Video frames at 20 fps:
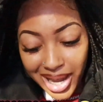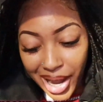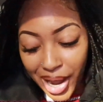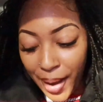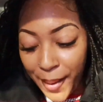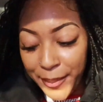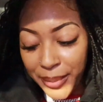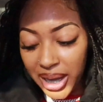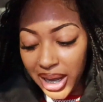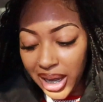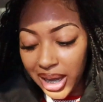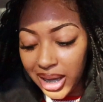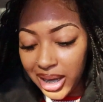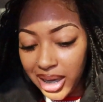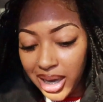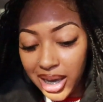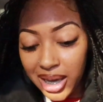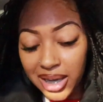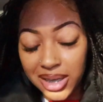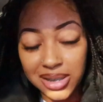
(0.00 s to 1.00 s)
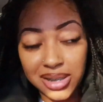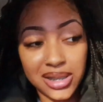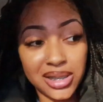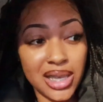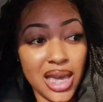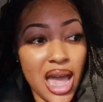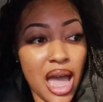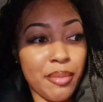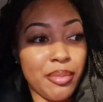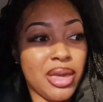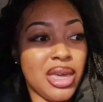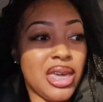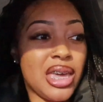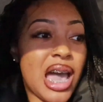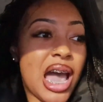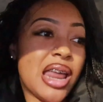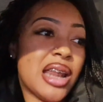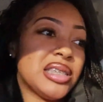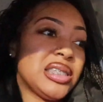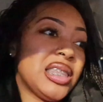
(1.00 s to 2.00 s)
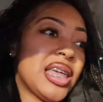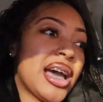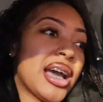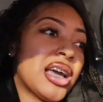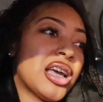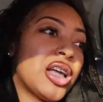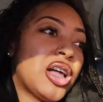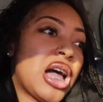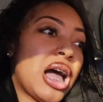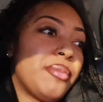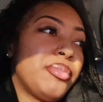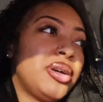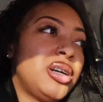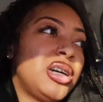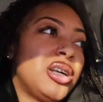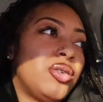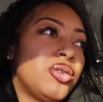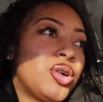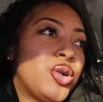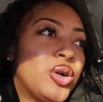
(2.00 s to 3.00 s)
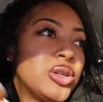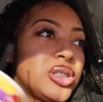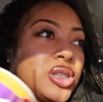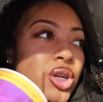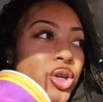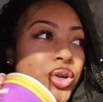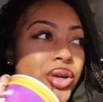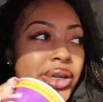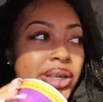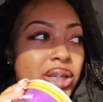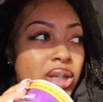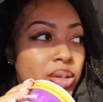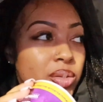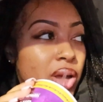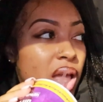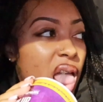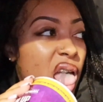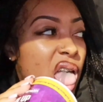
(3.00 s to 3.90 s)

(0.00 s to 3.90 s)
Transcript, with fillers: I might, cause I mean, honestly, I can. I'm good on going to the crib,